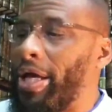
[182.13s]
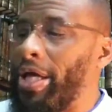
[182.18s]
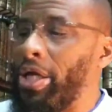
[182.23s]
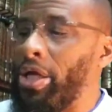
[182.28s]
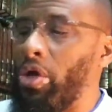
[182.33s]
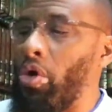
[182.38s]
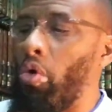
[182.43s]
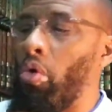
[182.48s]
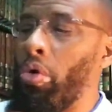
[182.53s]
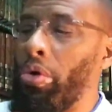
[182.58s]

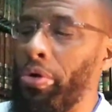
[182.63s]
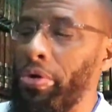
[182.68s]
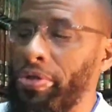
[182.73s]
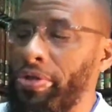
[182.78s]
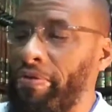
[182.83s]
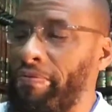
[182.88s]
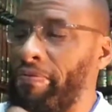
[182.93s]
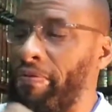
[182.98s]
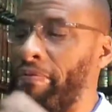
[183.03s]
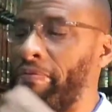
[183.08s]
order to
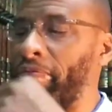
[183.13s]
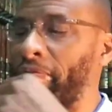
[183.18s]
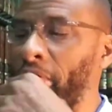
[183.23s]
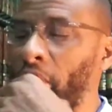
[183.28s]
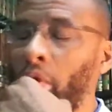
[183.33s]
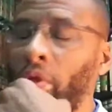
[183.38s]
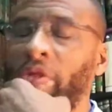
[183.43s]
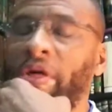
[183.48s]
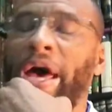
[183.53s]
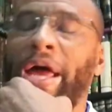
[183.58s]
fulfill
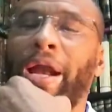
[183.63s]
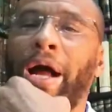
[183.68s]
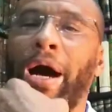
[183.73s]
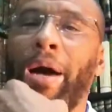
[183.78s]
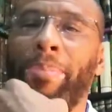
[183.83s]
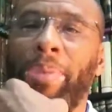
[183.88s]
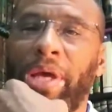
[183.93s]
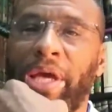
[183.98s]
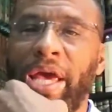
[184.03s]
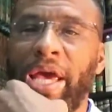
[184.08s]
that
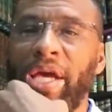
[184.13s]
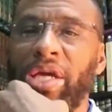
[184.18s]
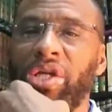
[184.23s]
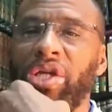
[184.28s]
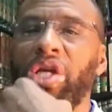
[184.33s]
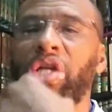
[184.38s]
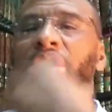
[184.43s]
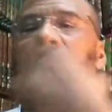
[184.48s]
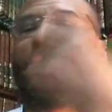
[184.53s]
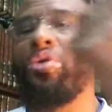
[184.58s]
obligation,
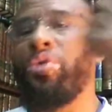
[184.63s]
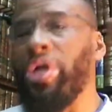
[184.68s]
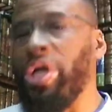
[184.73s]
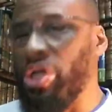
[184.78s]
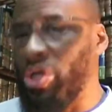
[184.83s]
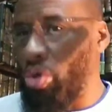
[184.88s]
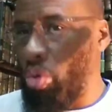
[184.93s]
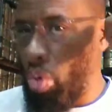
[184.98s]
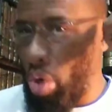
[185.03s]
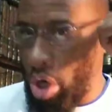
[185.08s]
you need to
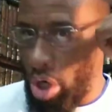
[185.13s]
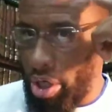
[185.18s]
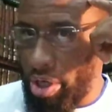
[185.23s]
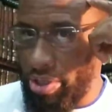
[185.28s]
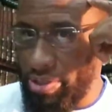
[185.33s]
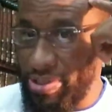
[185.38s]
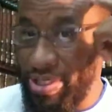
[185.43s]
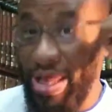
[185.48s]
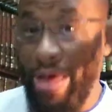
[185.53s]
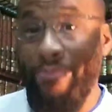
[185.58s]
work.
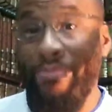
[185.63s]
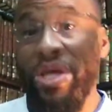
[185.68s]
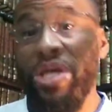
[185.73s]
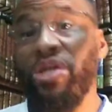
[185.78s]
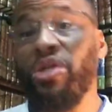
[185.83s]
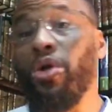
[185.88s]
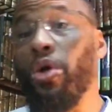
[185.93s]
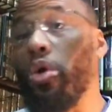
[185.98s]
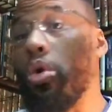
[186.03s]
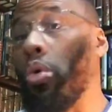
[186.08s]
So that means
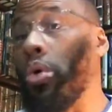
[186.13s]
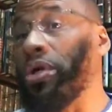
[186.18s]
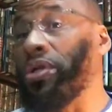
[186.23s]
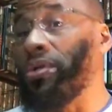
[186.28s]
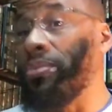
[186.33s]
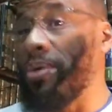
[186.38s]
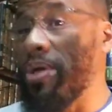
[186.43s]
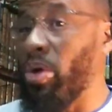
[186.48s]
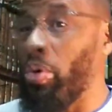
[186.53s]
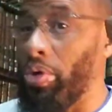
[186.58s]
you're going to be
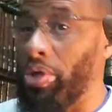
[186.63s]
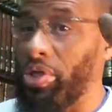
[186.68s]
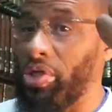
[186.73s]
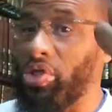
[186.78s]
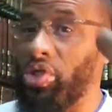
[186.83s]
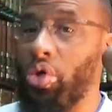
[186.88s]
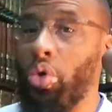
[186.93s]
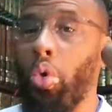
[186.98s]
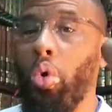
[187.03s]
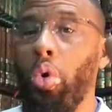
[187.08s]
going to
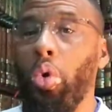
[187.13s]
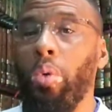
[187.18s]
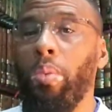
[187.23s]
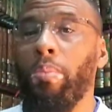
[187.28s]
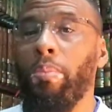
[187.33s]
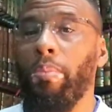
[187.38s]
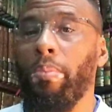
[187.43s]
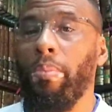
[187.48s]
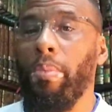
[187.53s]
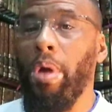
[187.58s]
school,
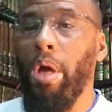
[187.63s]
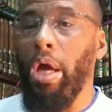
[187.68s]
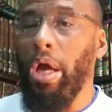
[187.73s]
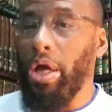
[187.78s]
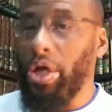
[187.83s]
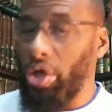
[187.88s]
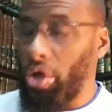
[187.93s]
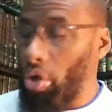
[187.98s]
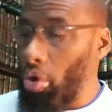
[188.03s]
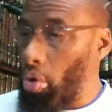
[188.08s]

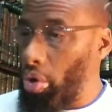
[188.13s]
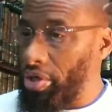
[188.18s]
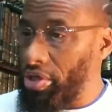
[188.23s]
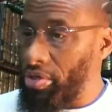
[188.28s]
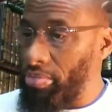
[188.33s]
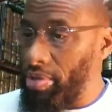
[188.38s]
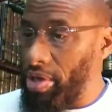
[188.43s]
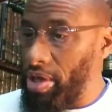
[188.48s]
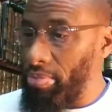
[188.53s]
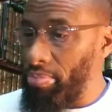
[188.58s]
you're going to
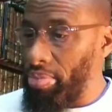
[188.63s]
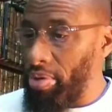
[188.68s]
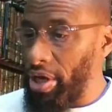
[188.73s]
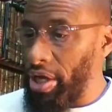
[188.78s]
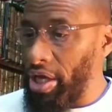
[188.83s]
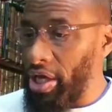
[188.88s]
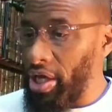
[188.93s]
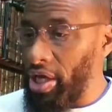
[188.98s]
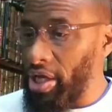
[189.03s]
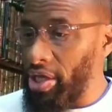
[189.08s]
be
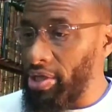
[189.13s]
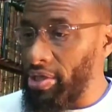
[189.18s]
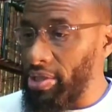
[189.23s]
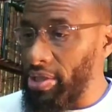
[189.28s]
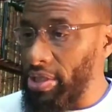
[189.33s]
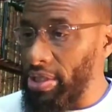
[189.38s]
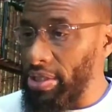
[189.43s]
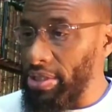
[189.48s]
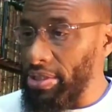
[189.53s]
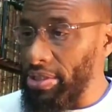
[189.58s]
bringing in
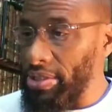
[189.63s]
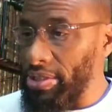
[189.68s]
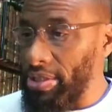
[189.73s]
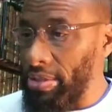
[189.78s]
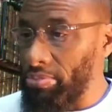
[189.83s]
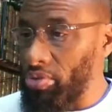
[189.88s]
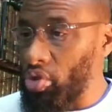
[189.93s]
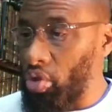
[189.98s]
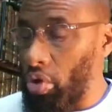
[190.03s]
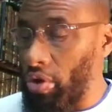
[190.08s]
some
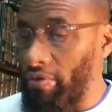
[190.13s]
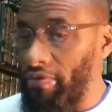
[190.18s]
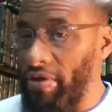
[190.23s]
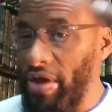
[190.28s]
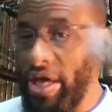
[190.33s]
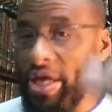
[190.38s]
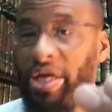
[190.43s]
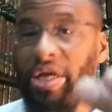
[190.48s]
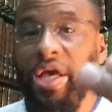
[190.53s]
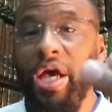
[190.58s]
sort of
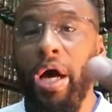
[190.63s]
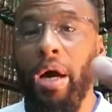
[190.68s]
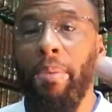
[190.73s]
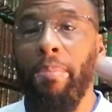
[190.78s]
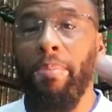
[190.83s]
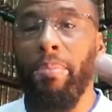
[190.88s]
income.